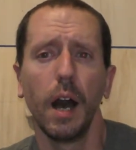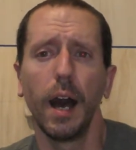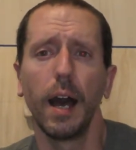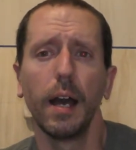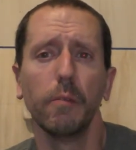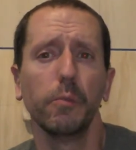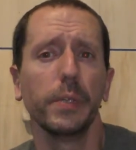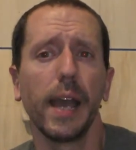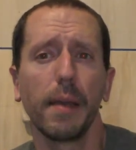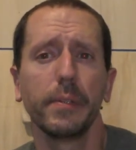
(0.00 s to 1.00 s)
I will be
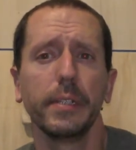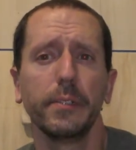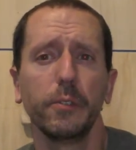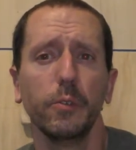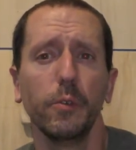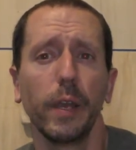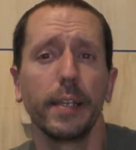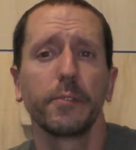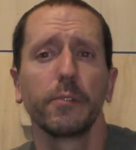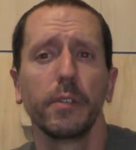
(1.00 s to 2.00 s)
happy to
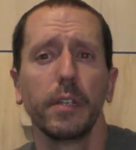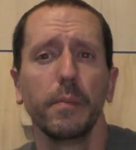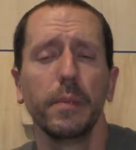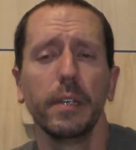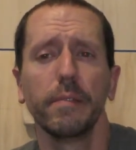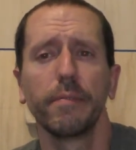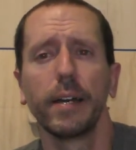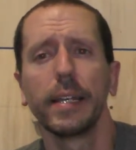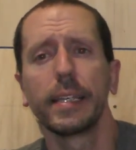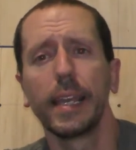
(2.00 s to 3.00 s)
answer them if
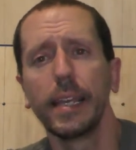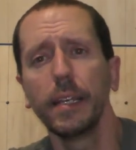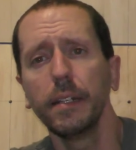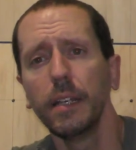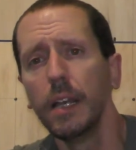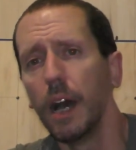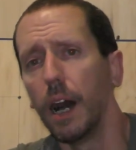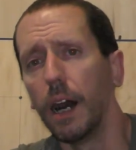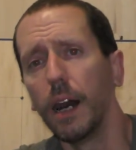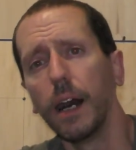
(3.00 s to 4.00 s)
I can.
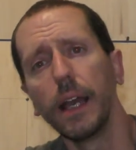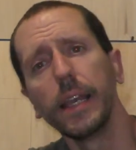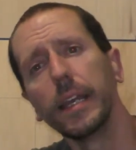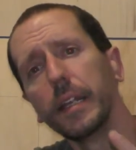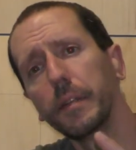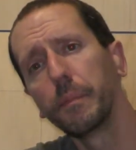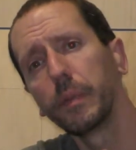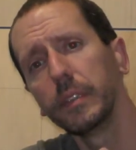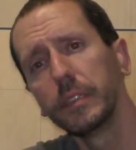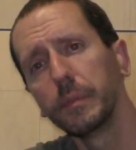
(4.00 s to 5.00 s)
And
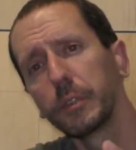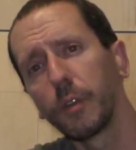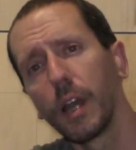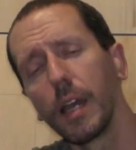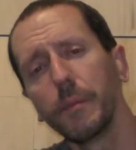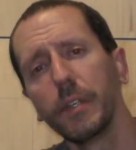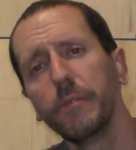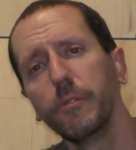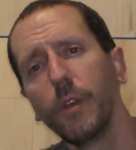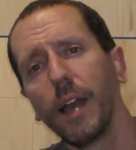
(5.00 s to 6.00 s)
please subscribe
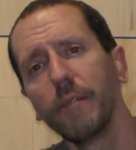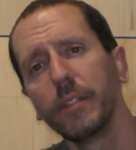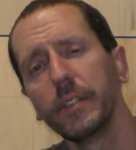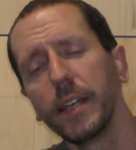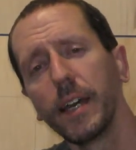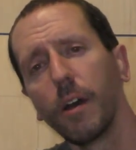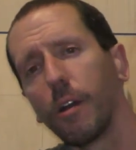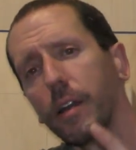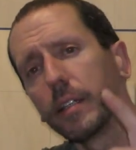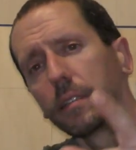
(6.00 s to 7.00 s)
if you haven't yet. All
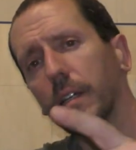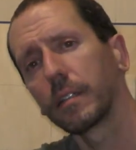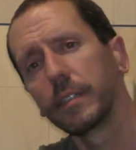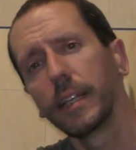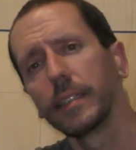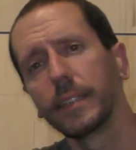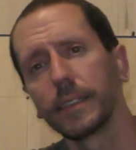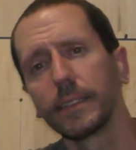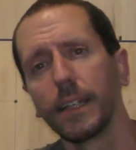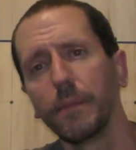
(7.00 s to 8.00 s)
right, talk to you guys
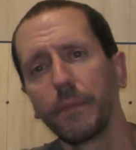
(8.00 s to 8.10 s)
next time.